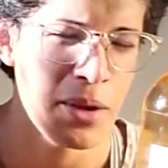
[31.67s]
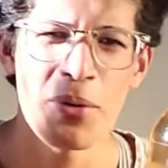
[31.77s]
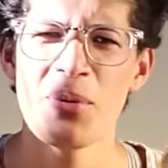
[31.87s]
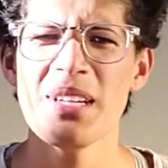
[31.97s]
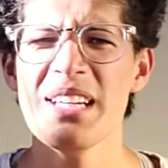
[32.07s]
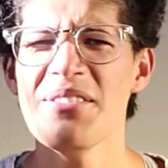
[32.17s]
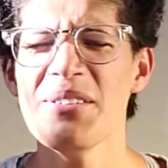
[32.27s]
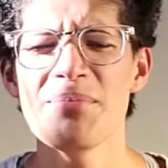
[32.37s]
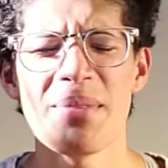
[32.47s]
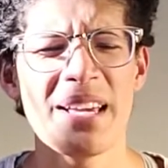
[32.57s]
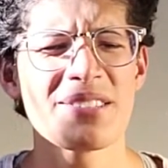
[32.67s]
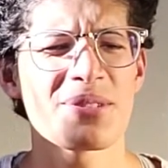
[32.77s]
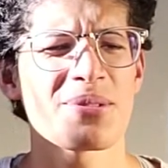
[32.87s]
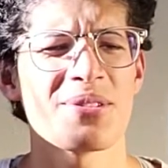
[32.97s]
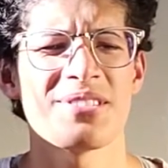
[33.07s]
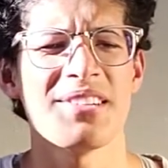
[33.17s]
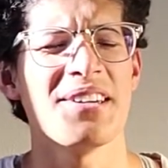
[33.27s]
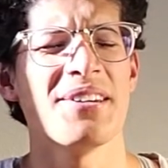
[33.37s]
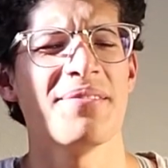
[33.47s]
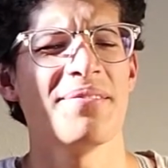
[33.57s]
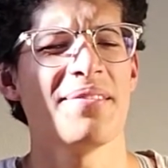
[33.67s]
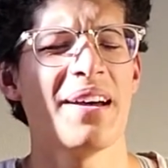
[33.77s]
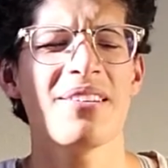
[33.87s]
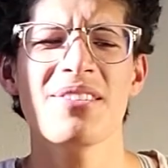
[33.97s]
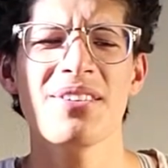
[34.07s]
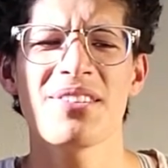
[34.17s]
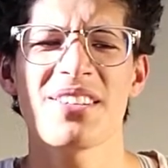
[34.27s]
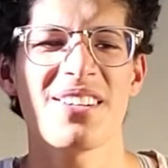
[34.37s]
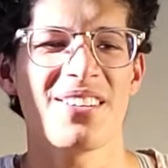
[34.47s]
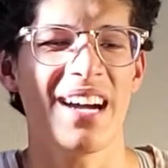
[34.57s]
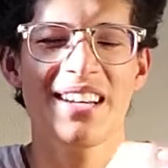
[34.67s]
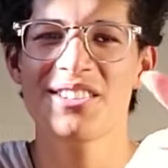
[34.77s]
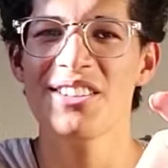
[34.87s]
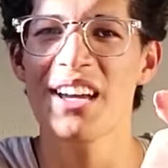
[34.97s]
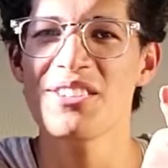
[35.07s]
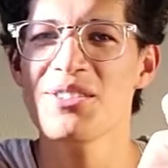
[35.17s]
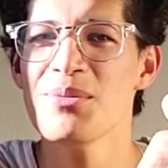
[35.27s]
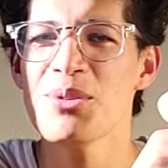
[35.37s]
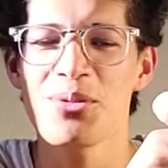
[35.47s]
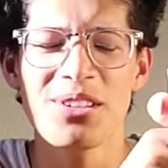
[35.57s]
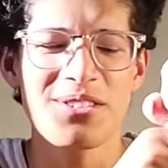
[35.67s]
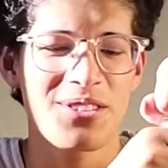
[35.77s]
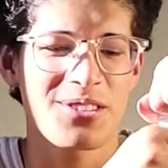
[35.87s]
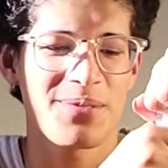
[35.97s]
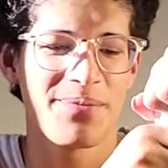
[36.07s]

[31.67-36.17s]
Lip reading: What even makes a rosé? I don't even know. Actually, I should do more research.